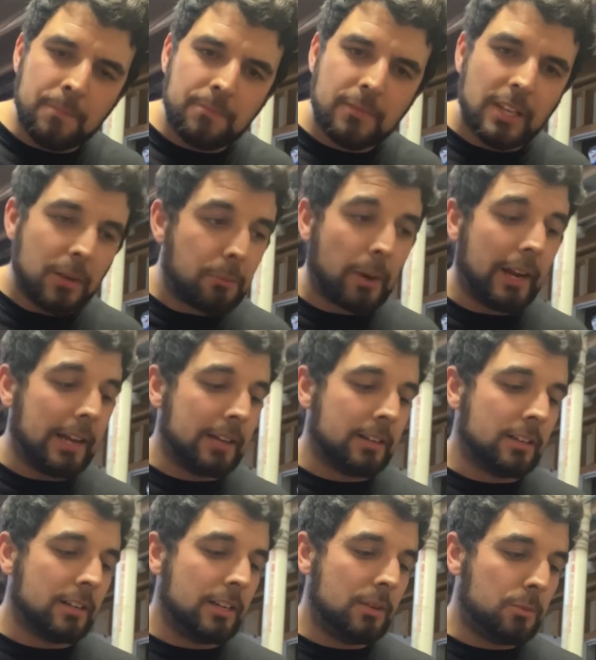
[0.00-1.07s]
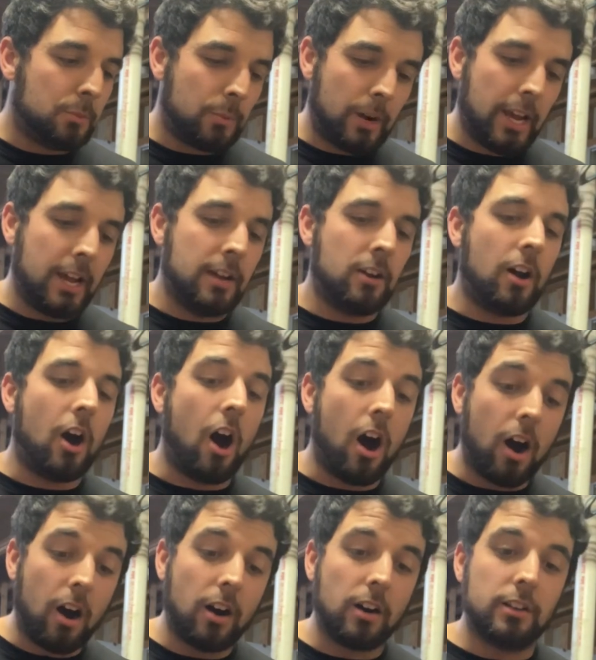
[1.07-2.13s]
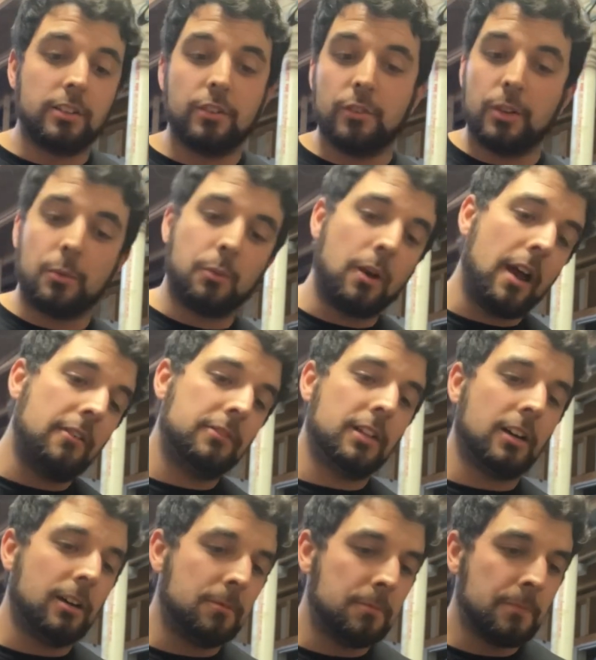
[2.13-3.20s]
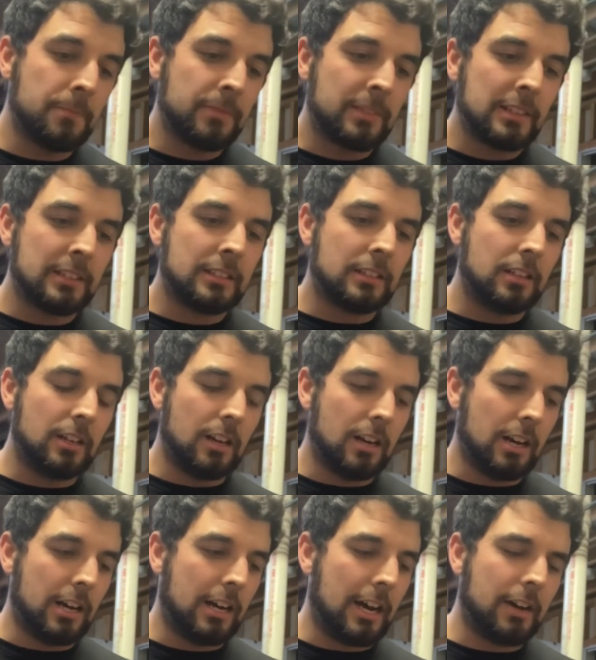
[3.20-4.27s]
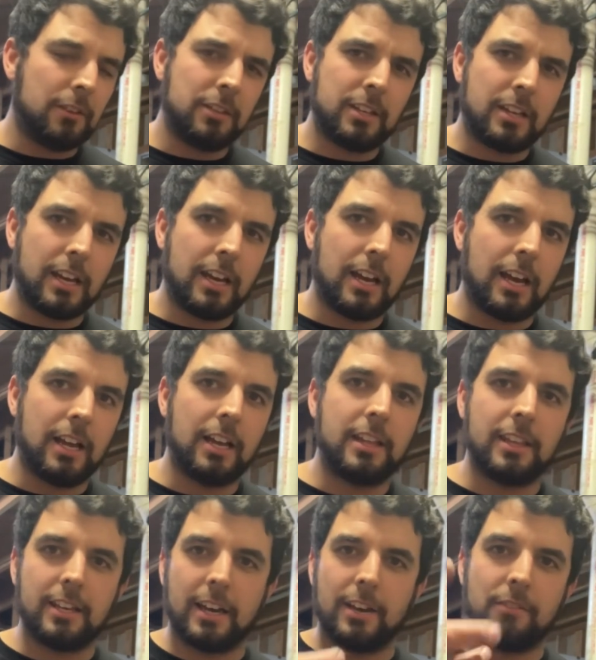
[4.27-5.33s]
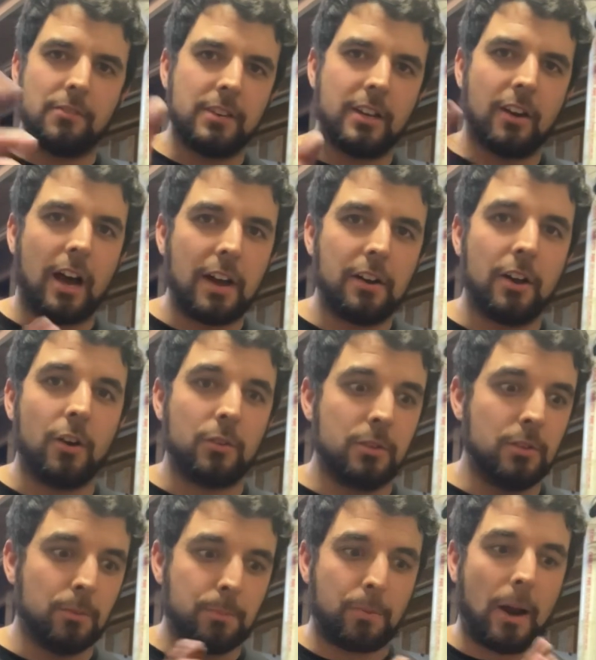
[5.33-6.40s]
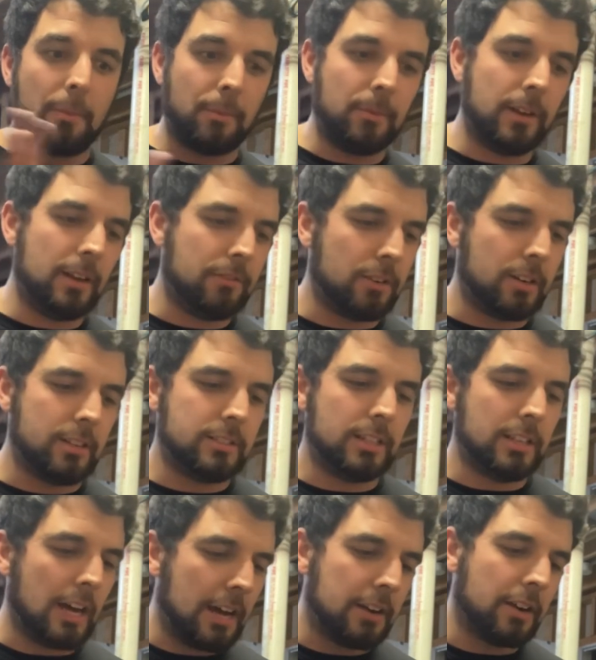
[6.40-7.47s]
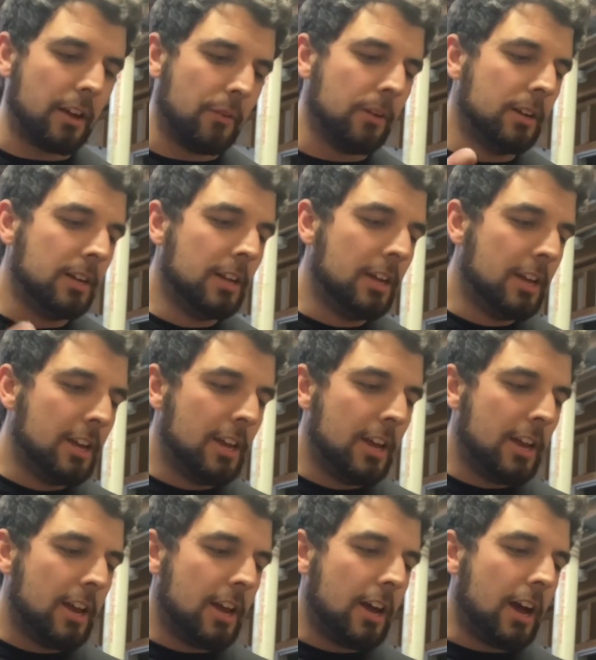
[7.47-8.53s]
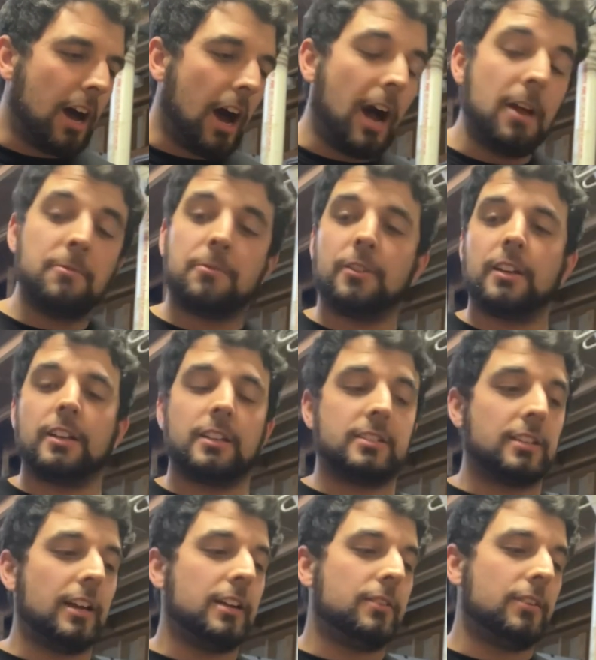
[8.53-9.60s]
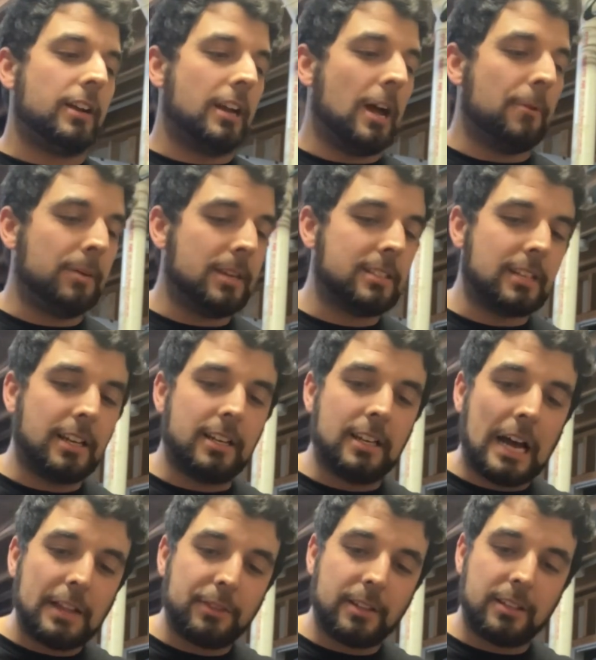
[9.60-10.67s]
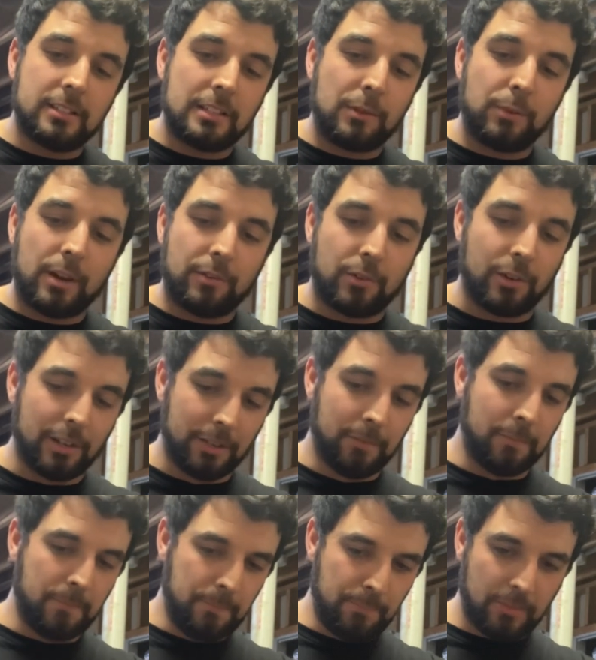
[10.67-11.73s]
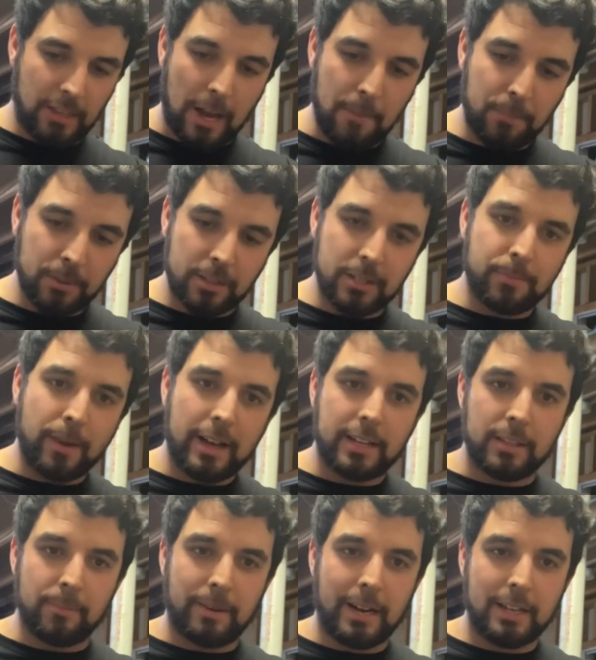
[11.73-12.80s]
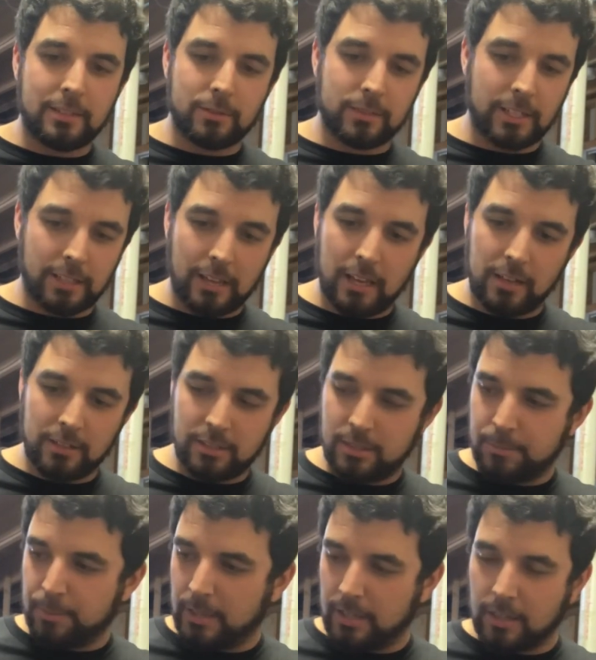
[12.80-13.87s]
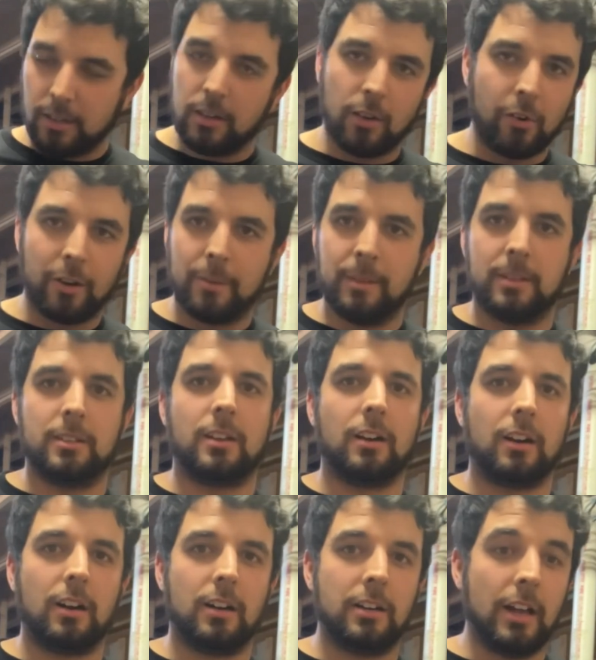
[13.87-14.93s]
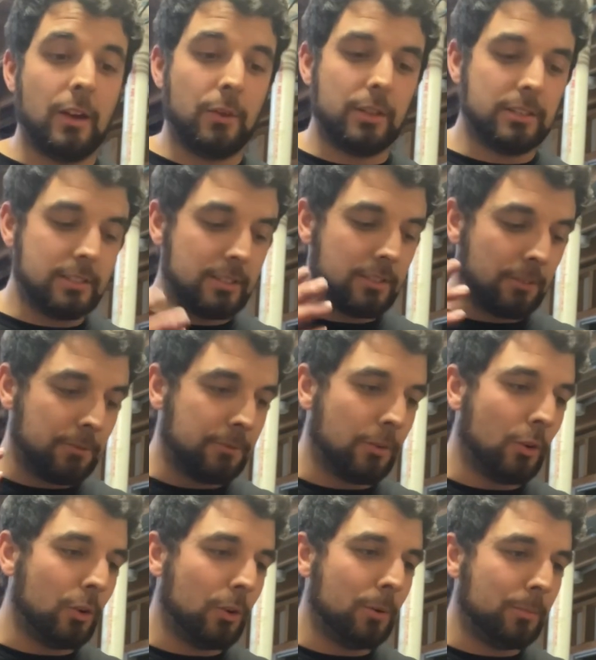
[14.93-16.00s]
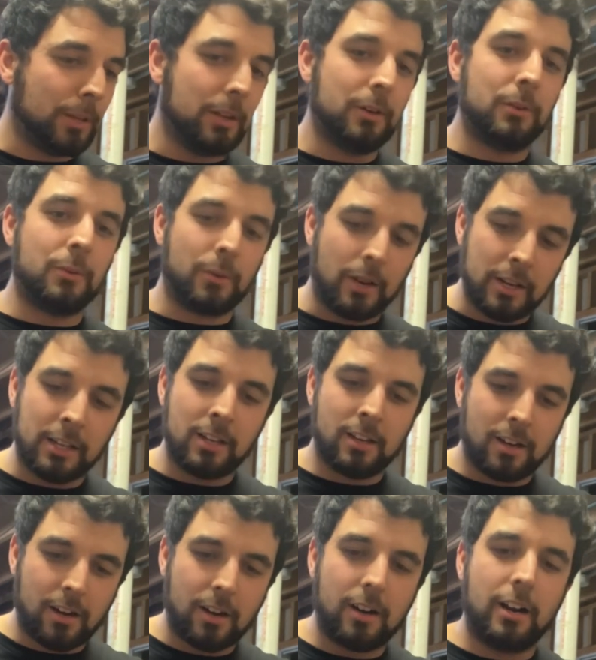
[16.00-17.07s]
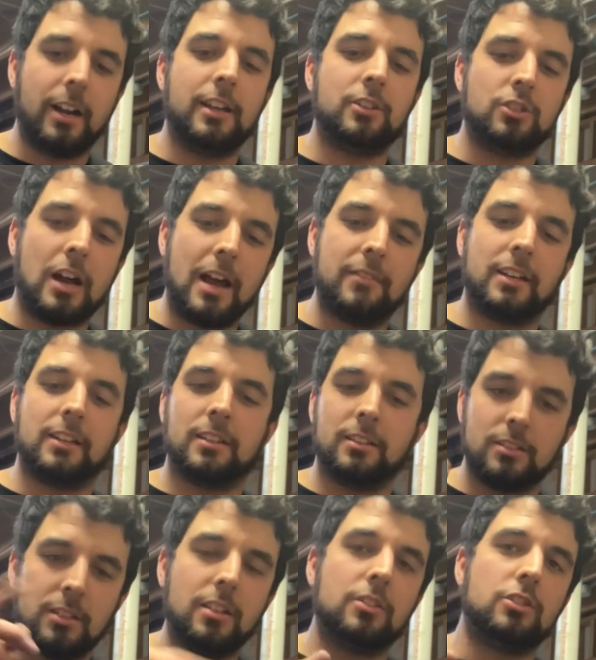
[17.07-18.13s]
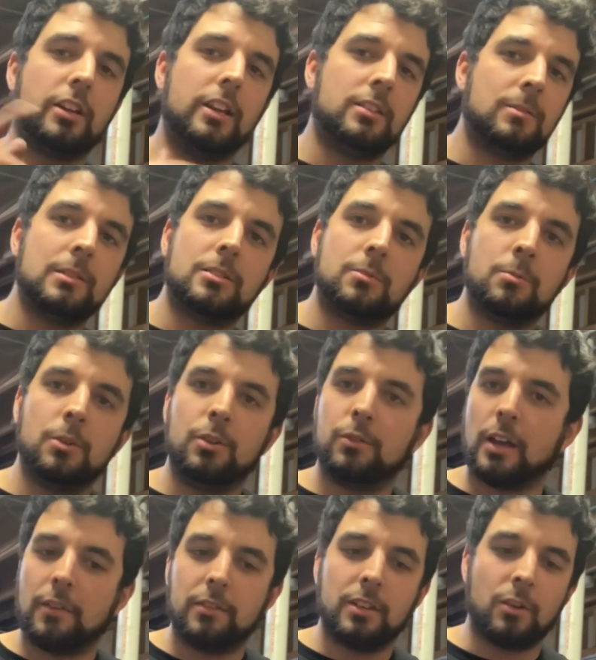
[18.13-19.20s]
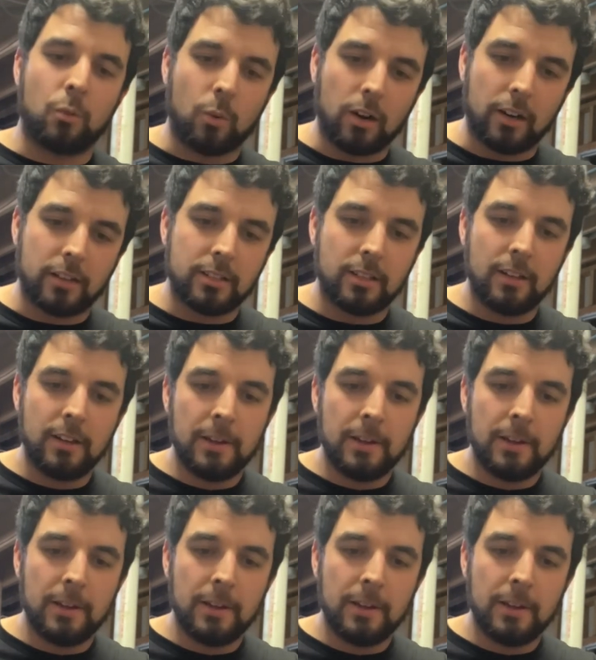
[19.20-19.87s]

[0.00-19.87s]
it ran hard too. It revved up. I don't think I think I have a video. I don't know. You'll probably have already seen it. I don't know. I'm freaking excited right now because I did not think this thing would ever run. I put this back in the box and was like, that'll just be an ornament car. No, this is a full-blown running car and driving, and the transmission moved, everything worked.